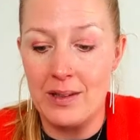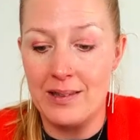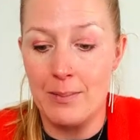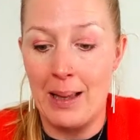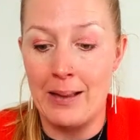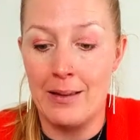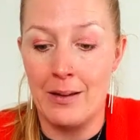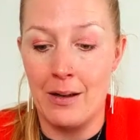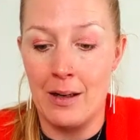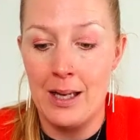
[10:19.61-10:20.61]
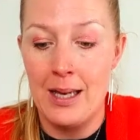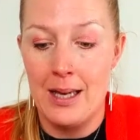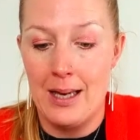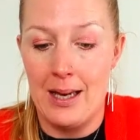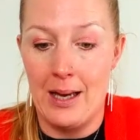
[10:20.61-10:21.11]
dismantle
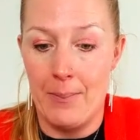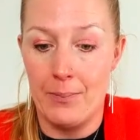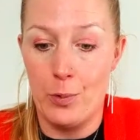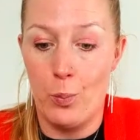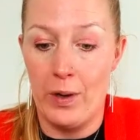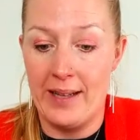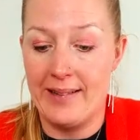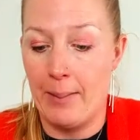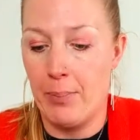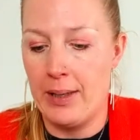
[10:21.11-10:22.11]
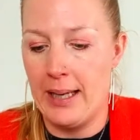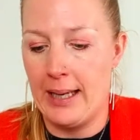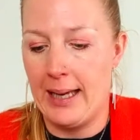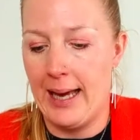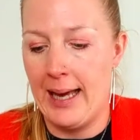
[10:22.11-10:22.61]
what is happening.